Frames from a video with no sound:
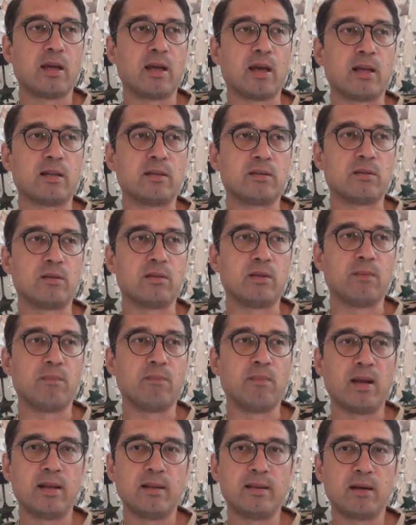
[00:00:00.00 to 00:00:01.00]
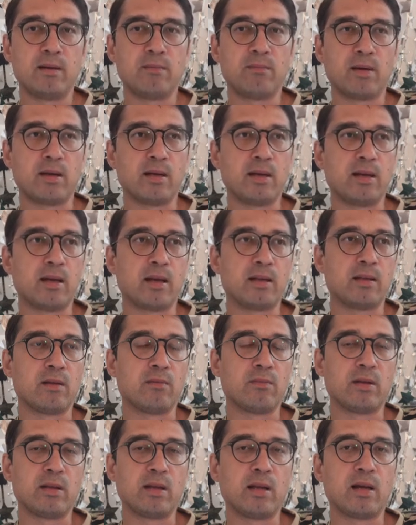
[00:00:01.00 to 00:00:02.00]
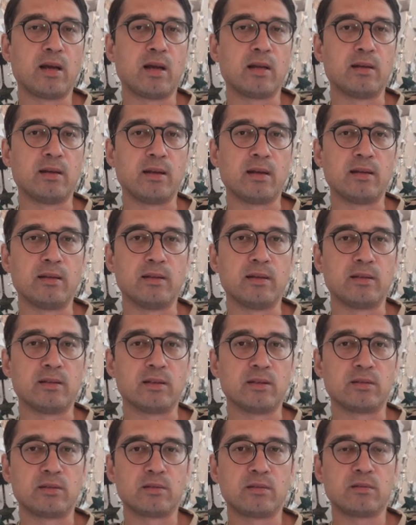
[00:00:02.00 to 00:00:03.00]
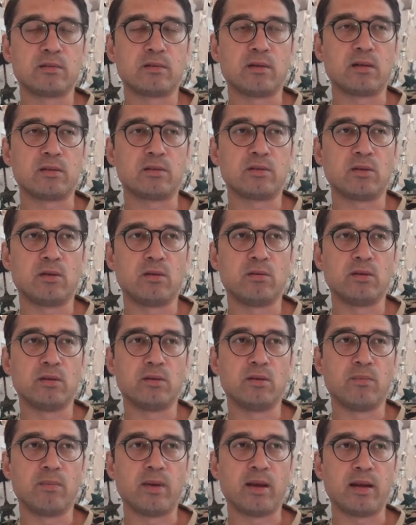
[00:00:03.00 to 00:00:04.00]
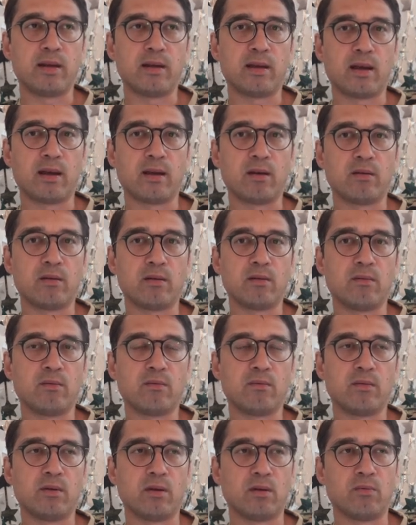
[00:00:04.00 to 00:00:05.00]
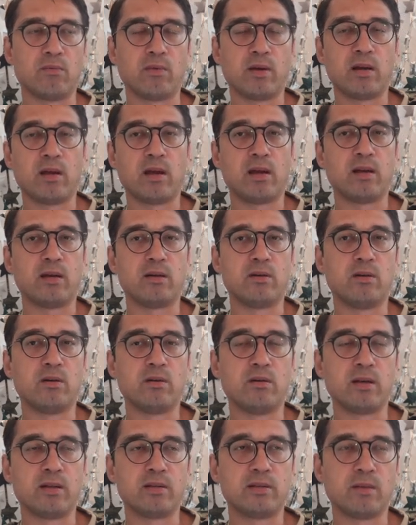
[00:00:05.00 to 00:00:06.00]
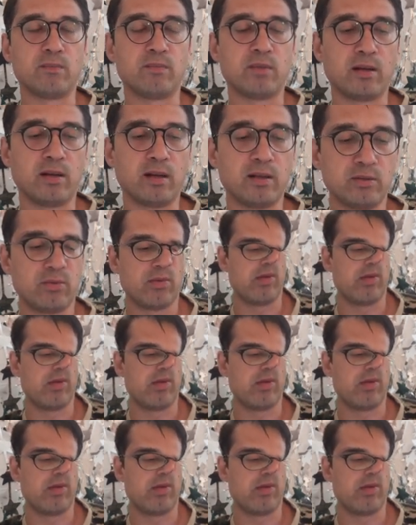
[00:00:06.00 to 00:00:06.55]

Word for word: and so they made their money, and then when they got nailed, they just uh, sold the domain and, you know, went ahead and did something else